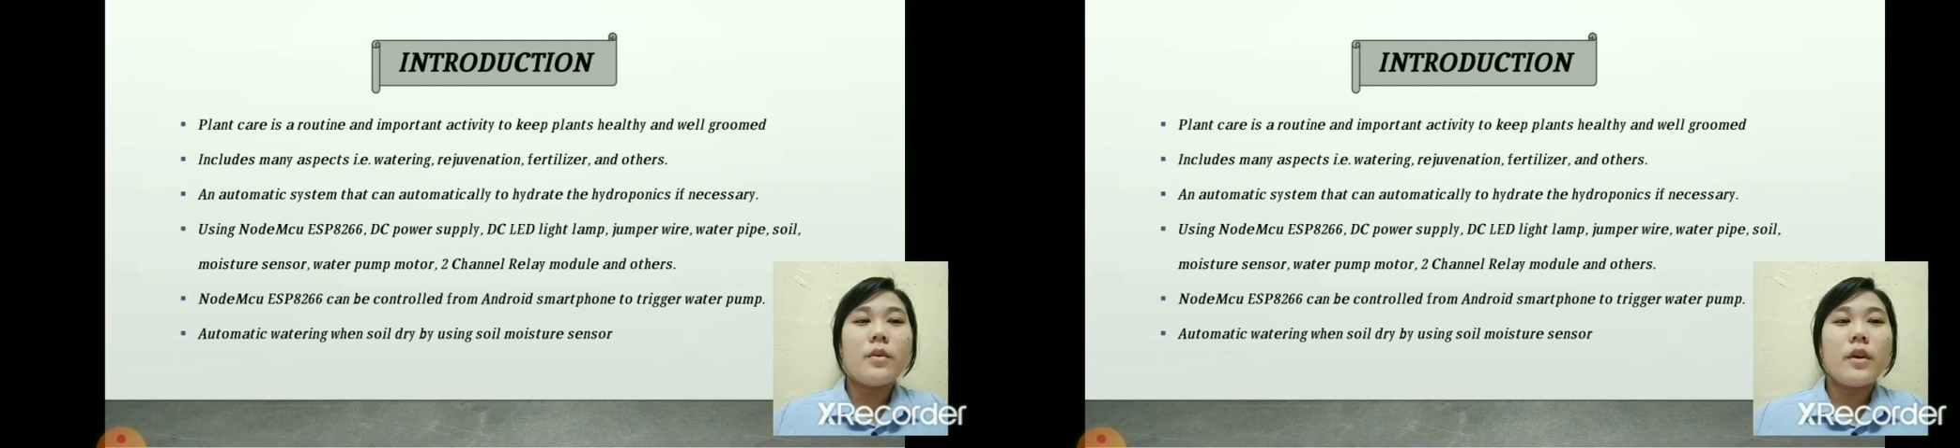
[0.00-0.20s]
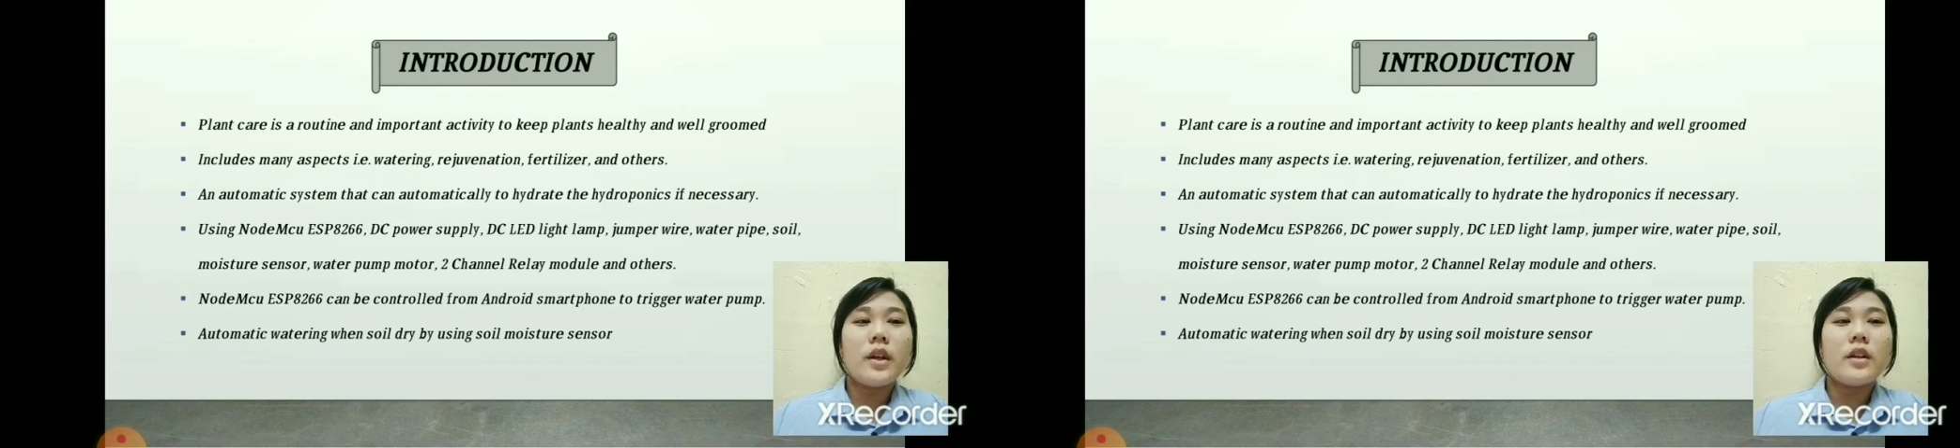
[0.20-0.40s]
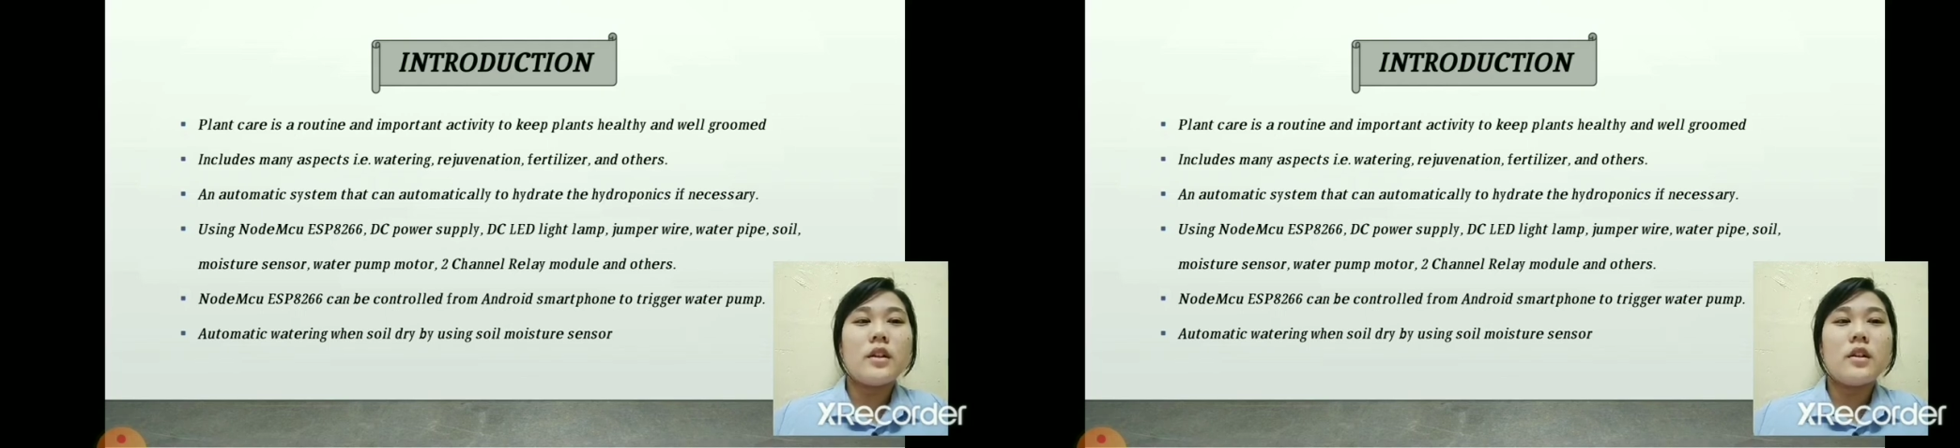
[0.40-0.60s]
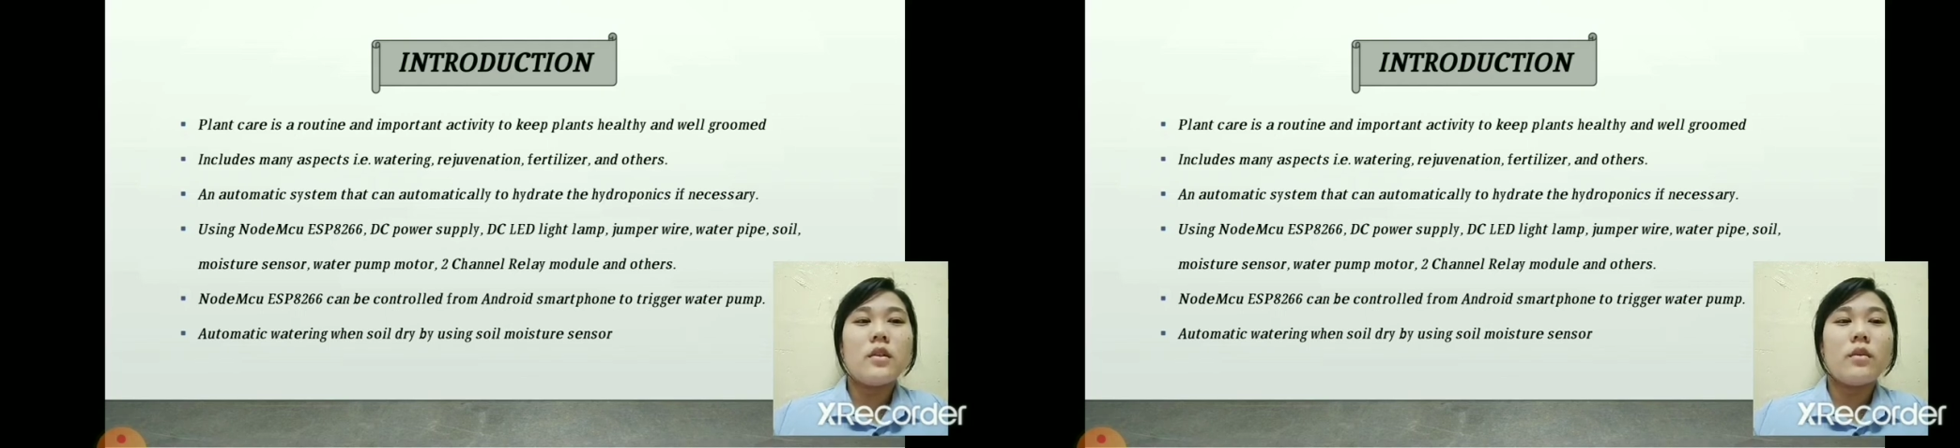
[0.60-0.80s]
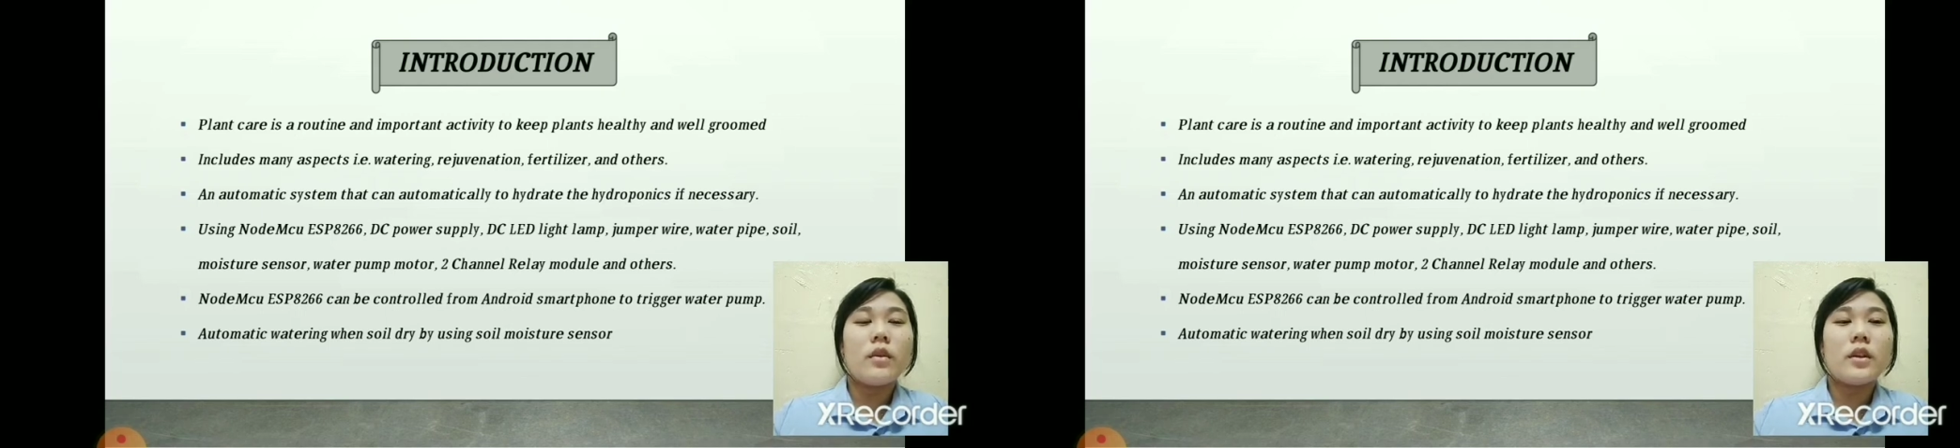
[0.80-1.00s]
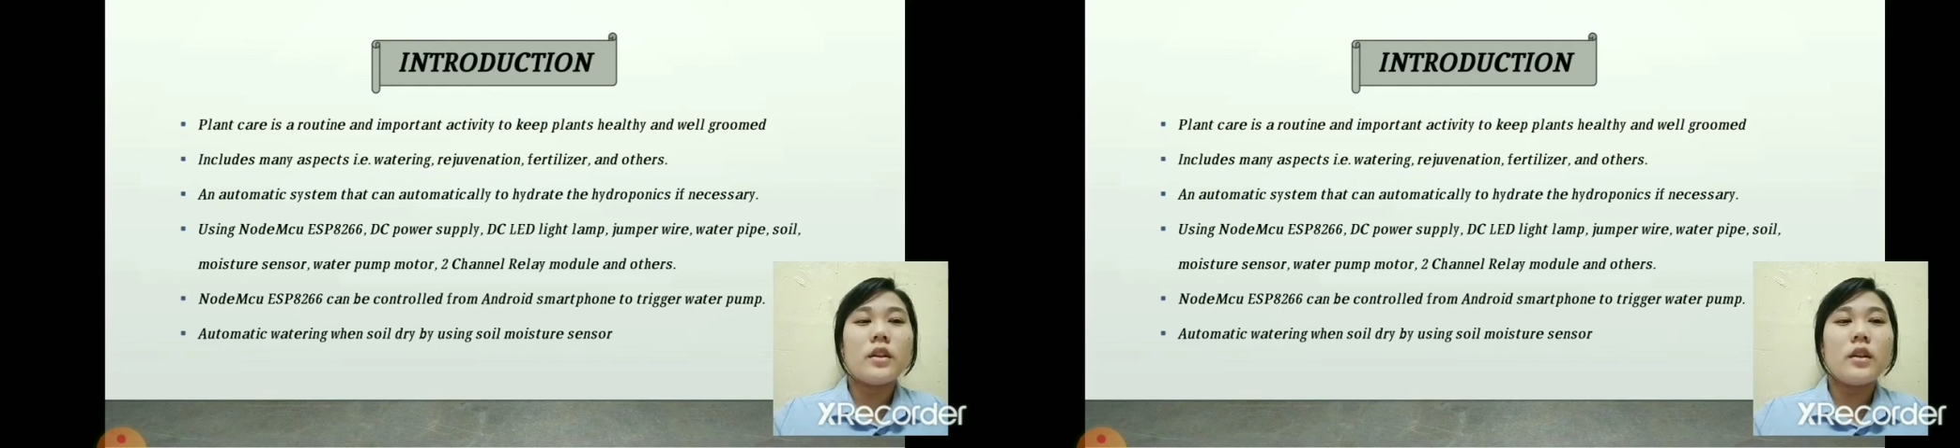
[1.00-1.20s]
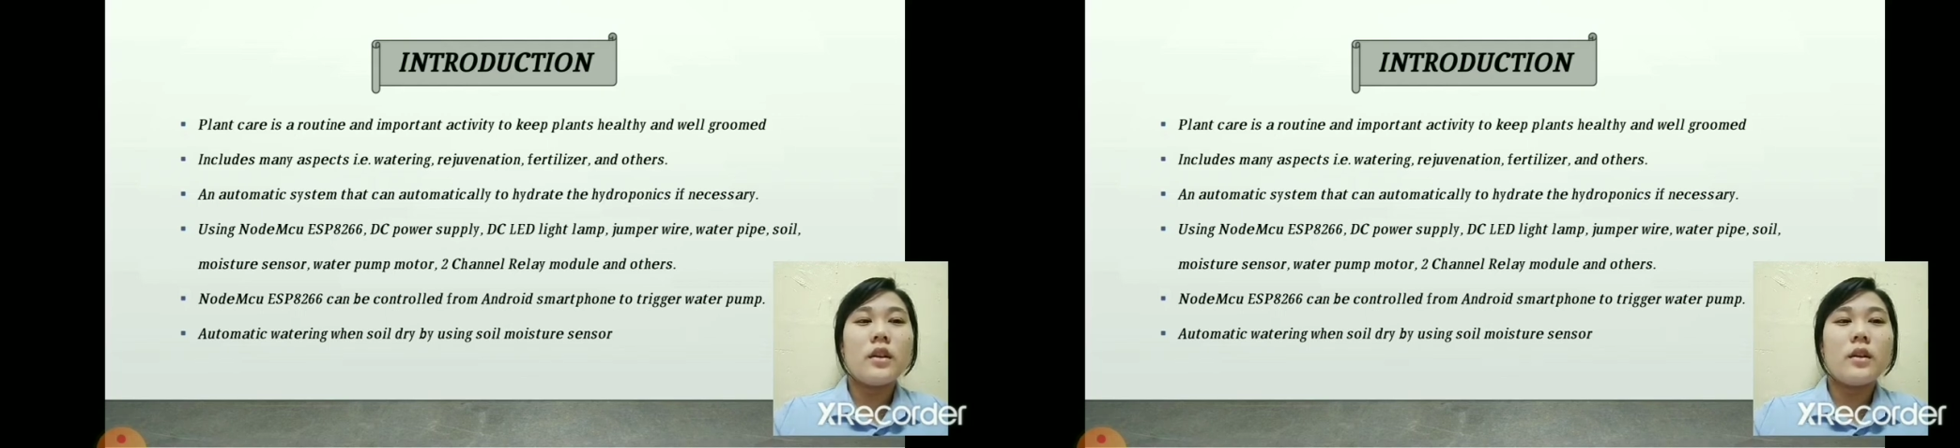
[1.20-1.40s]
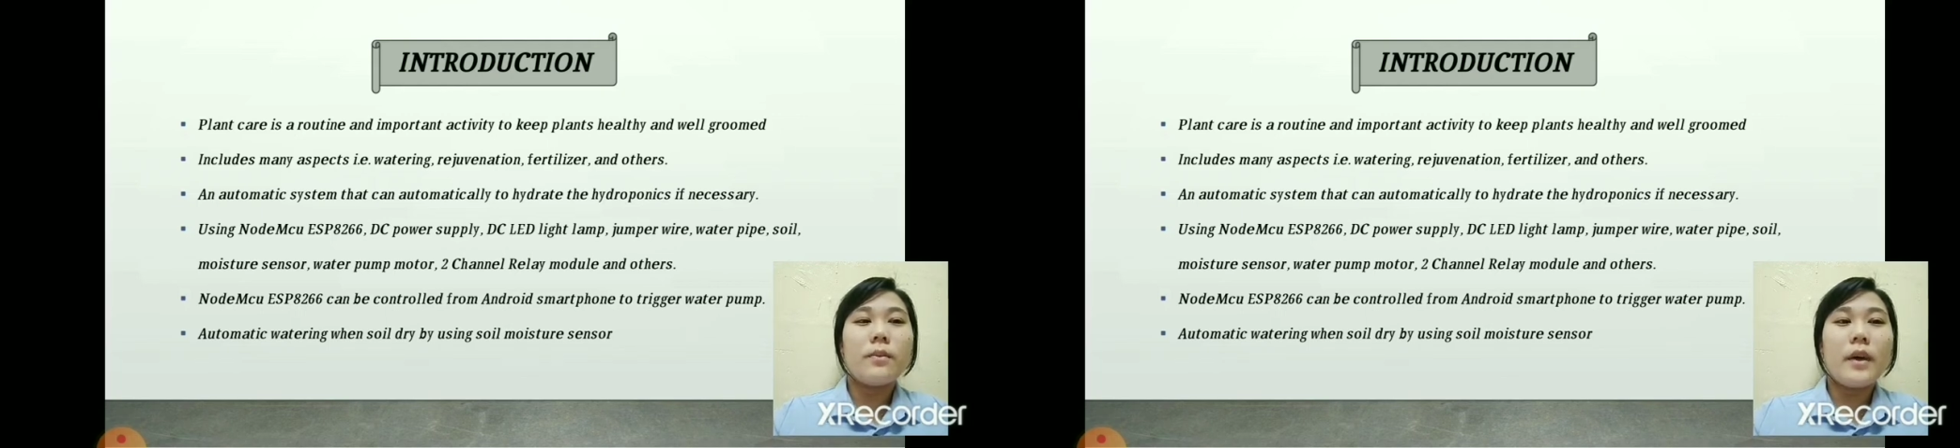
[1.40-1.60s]
water pipe,
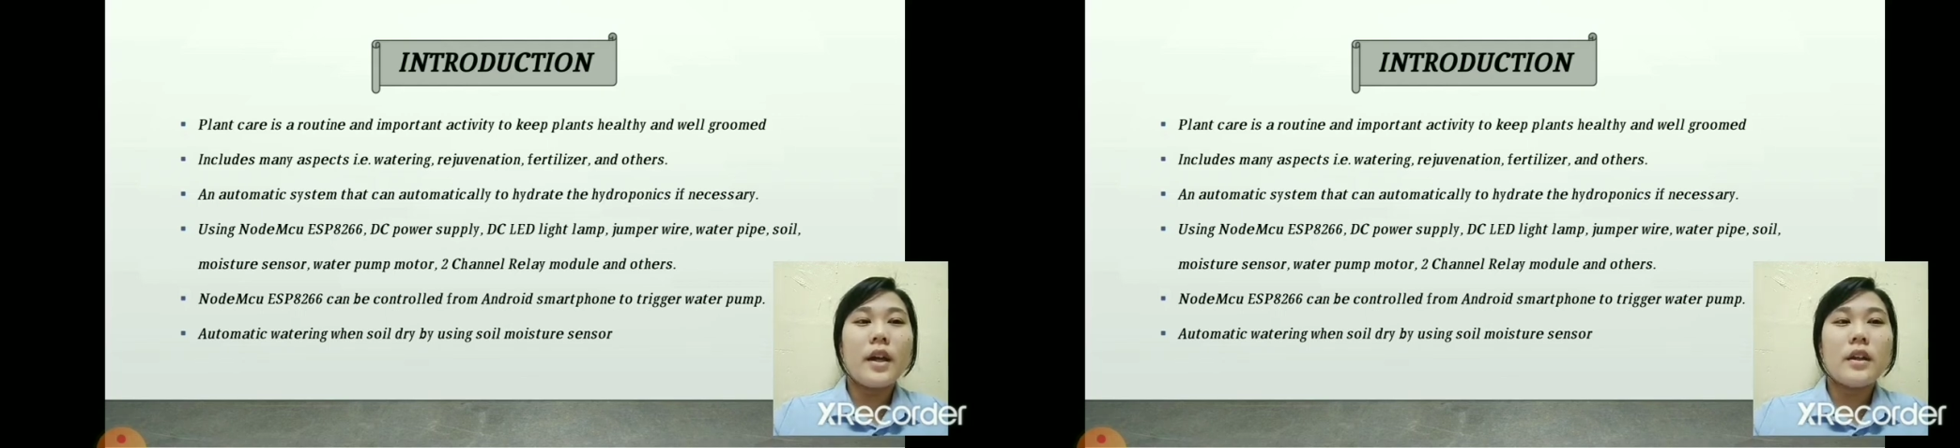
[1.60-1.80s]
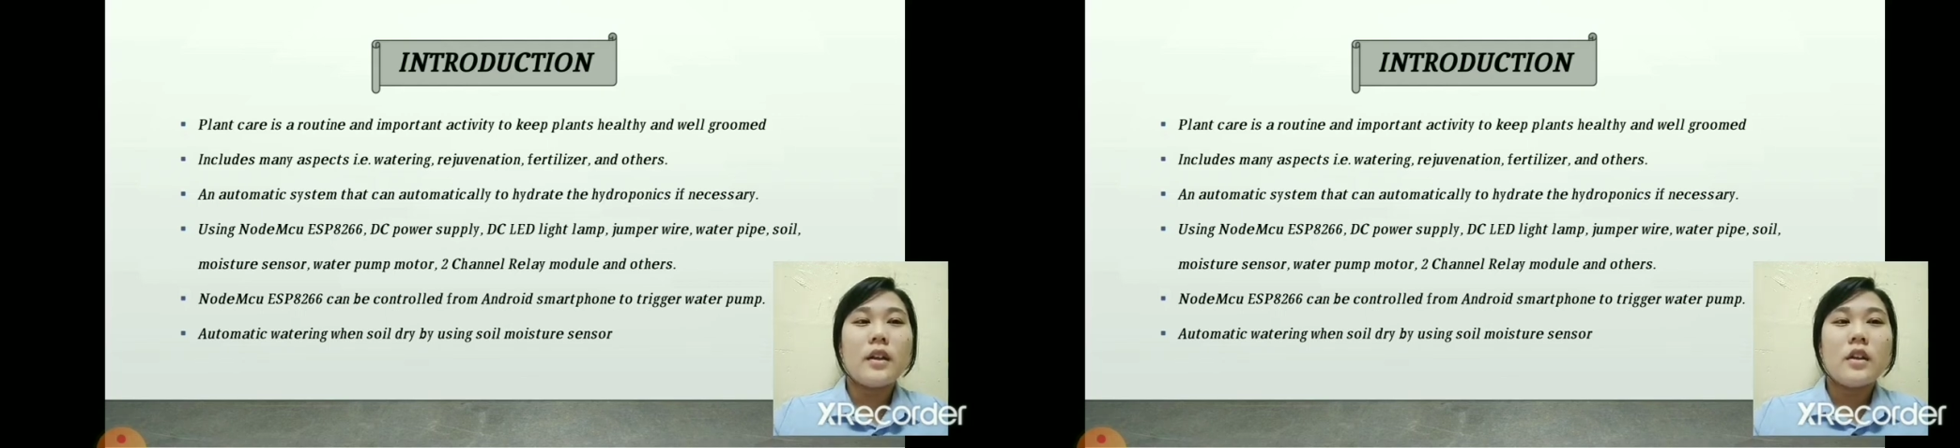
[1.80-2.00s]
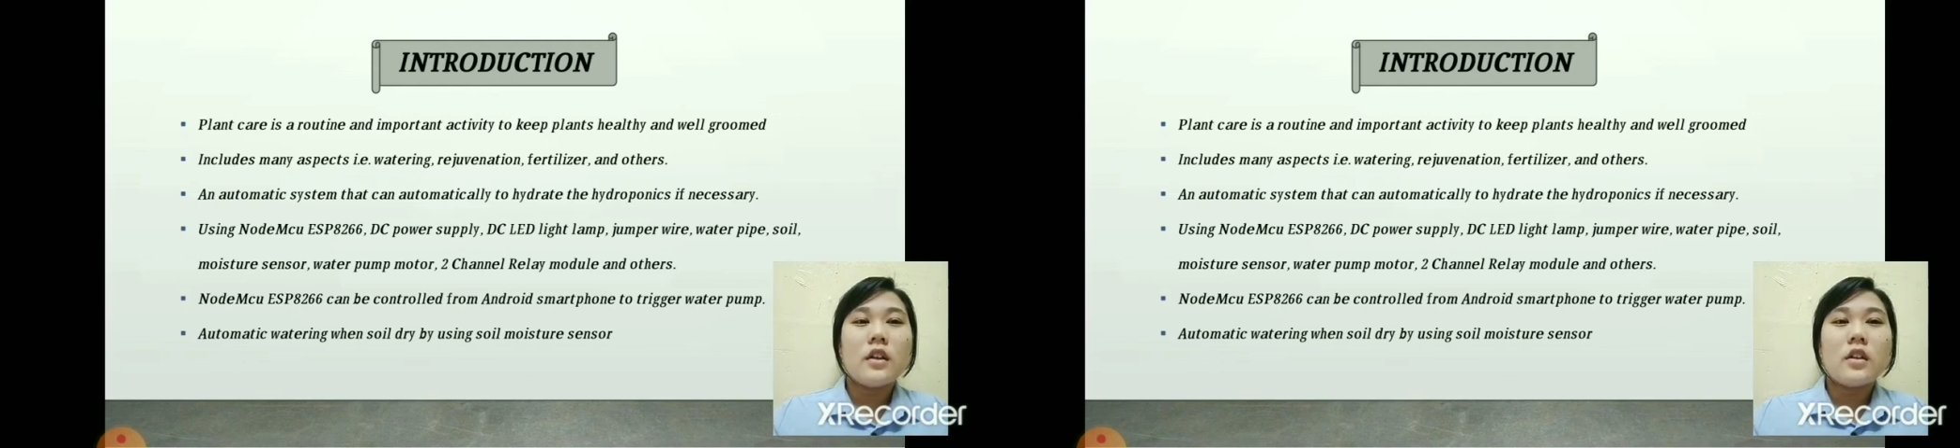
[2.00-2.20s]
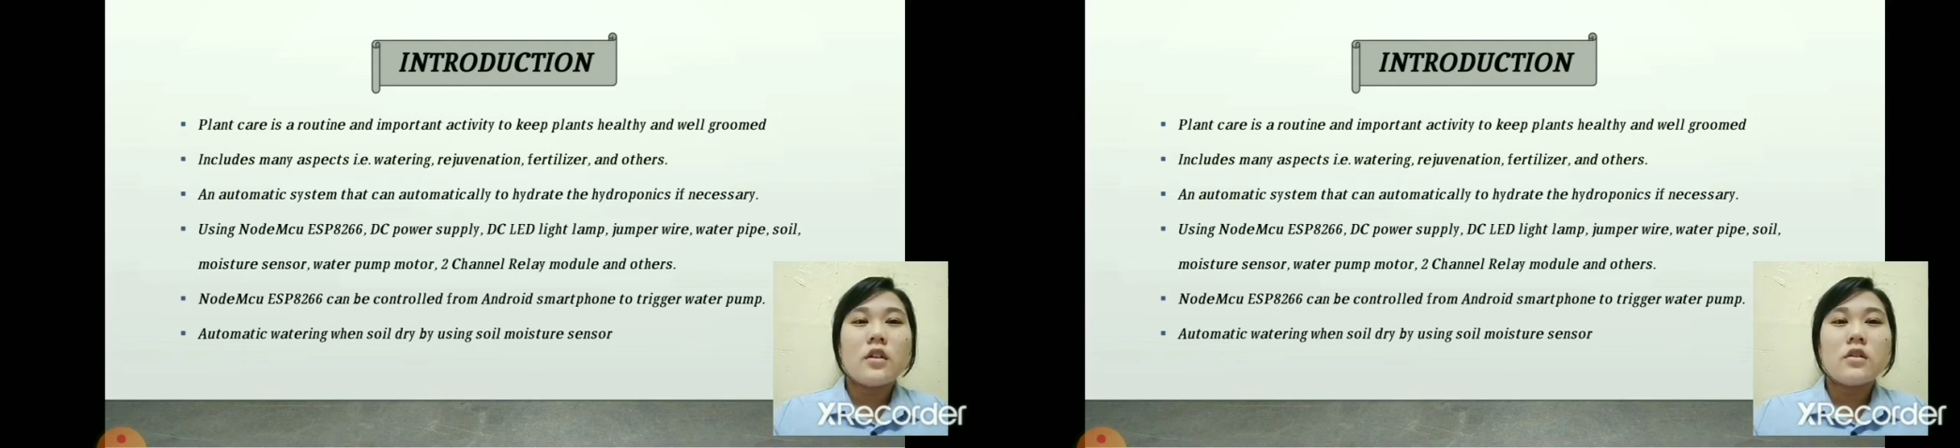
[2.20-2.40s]
soil moisture